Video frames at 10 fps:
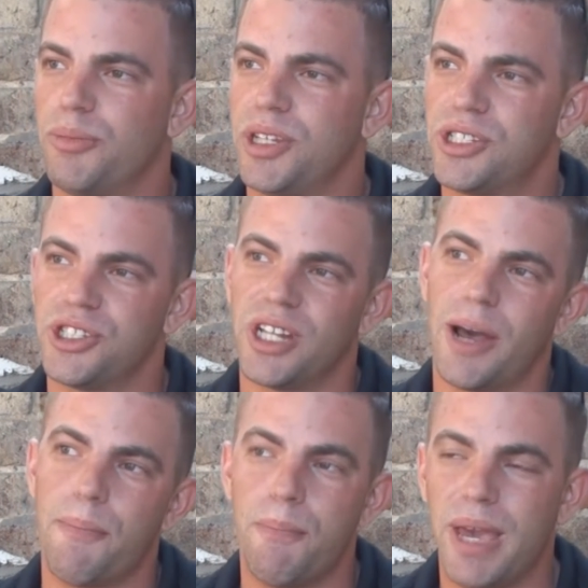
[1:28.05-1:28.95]
This is
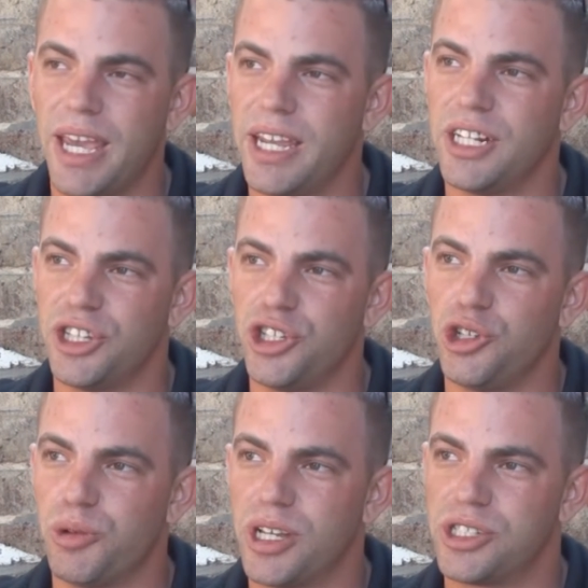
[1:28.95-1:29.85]
not made in
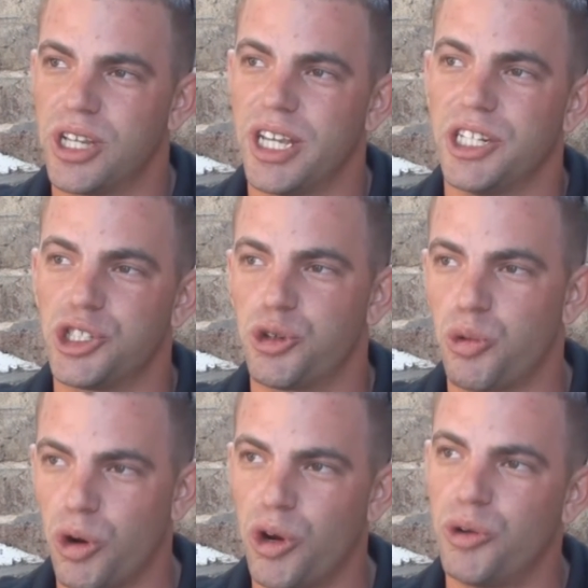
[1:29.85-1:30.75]
the USA. It is
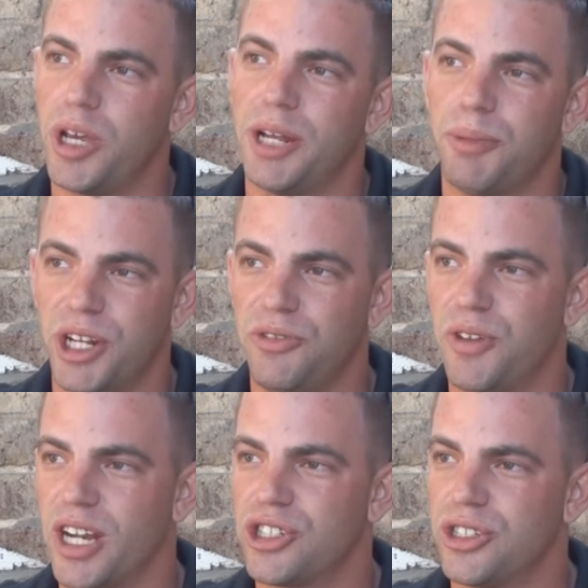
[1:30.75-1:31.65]
grown and
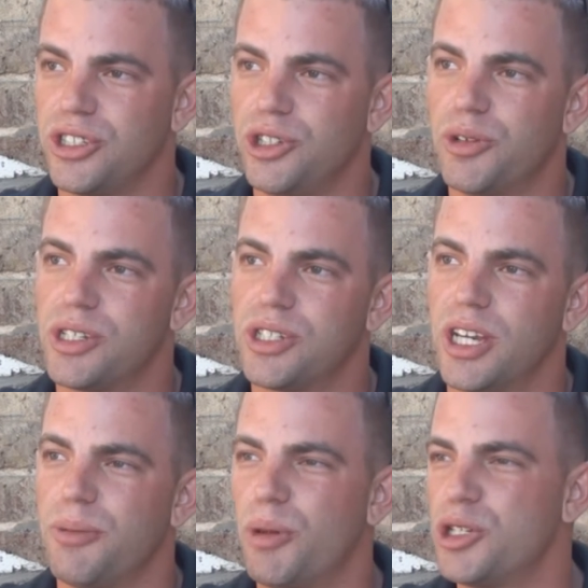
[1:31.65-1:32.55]
manufactured in the
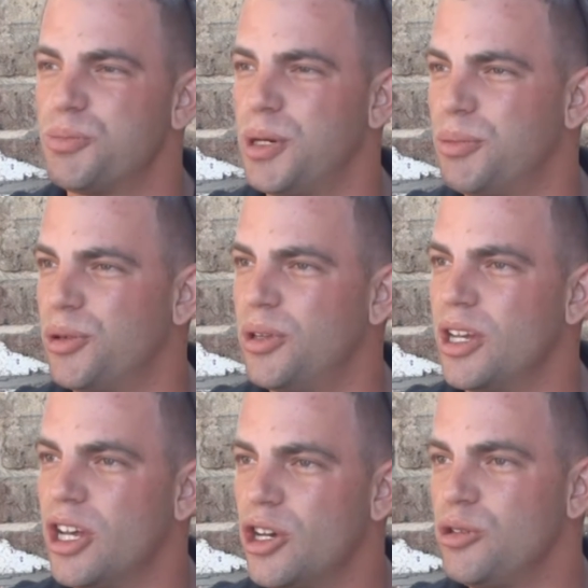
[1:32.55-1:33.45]
USA. Most people
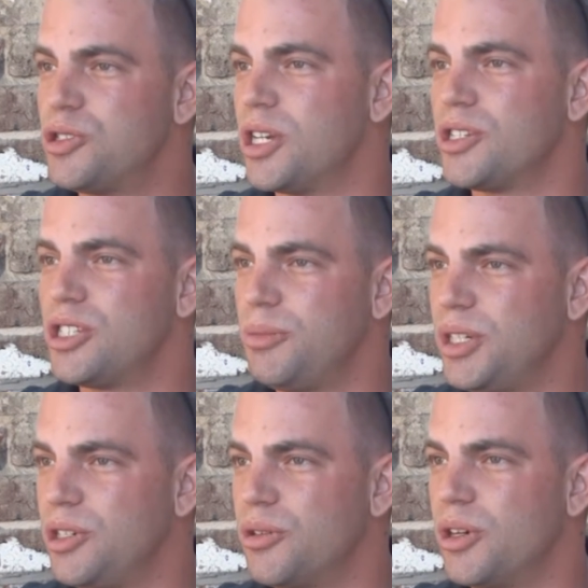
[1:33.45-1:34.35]
who sell
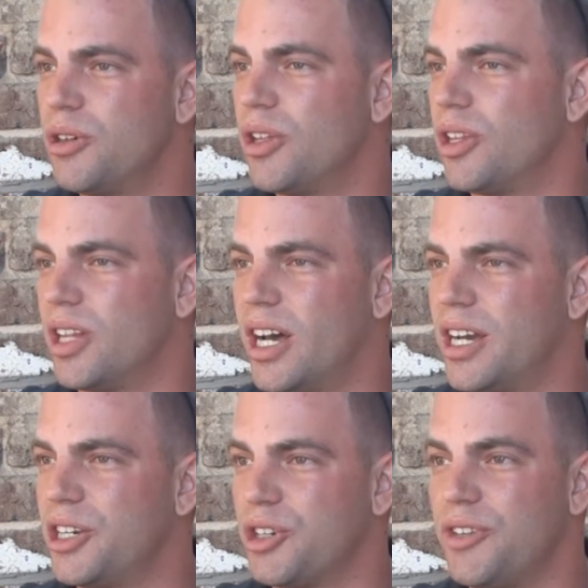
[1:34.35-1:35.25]
CBD oil
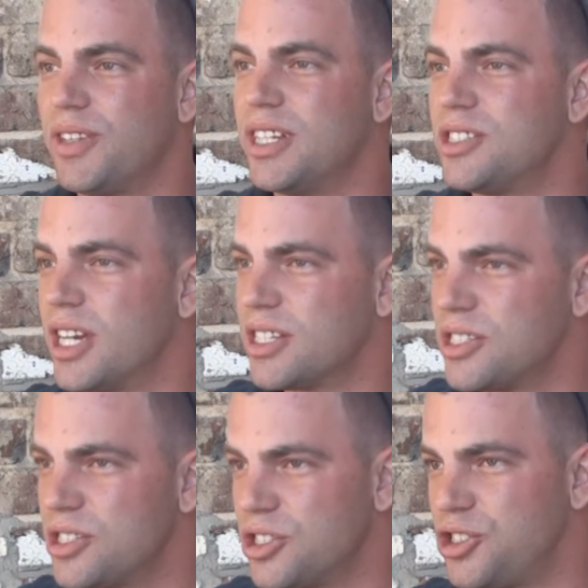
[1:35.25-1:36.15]
online or even in
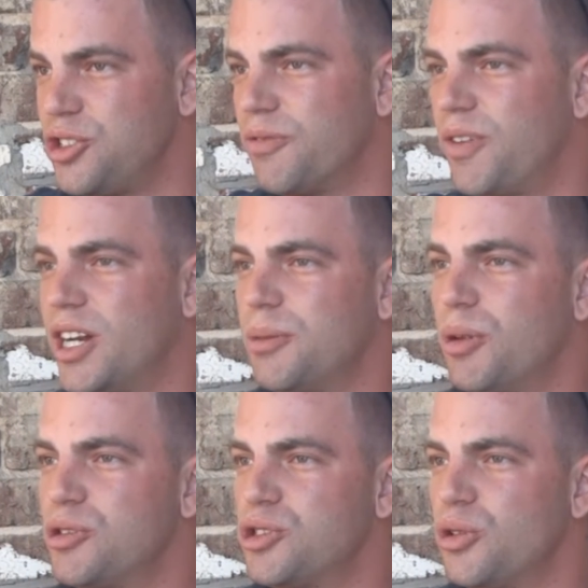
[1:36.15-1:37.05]
Texas, that you can find in
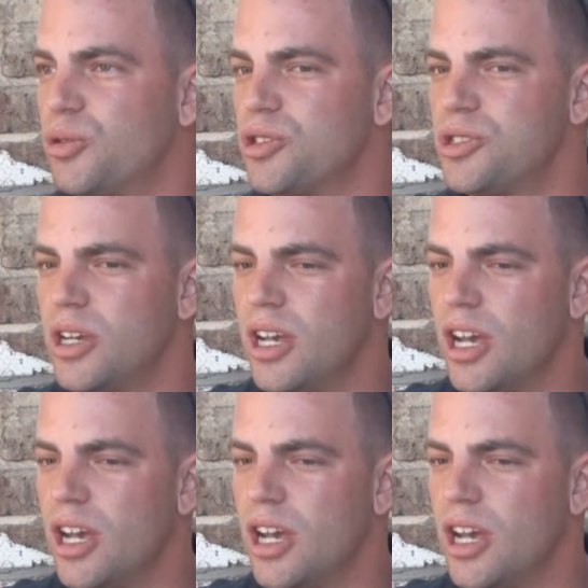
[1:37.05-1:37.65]
most stores,